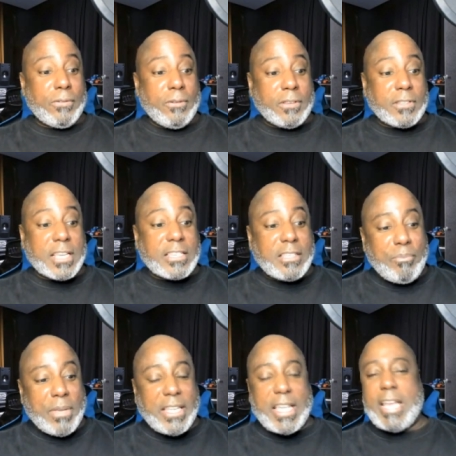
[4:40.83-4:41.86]
since the
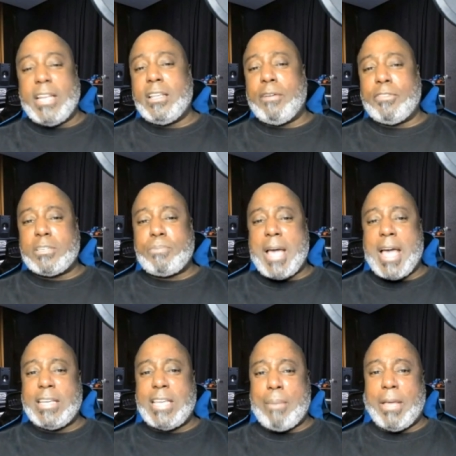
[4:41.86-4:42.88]
beginning of this
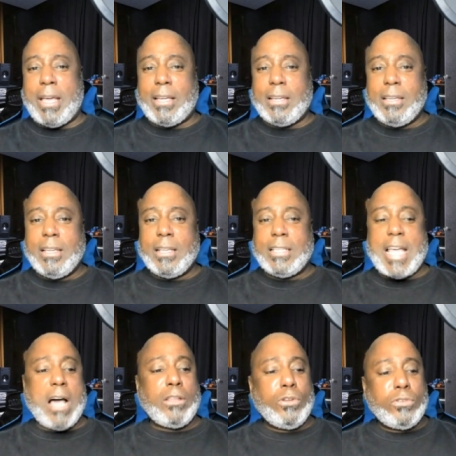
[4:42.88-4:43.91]
pandemic,
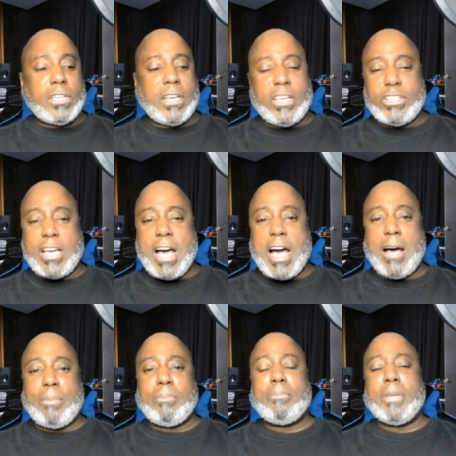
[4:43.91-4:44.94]
now losing their
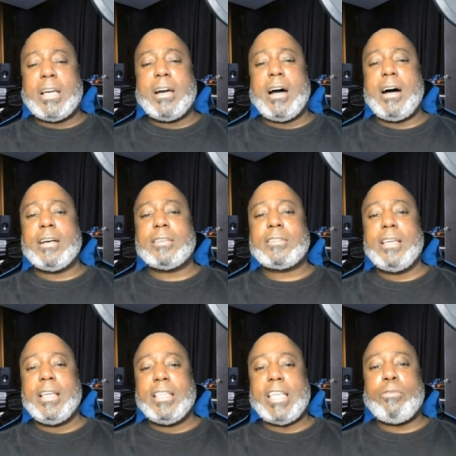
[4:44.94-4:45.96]
job because
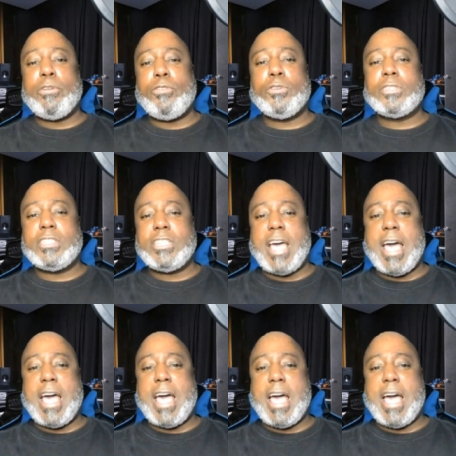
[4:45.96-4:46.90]
they refused the jab.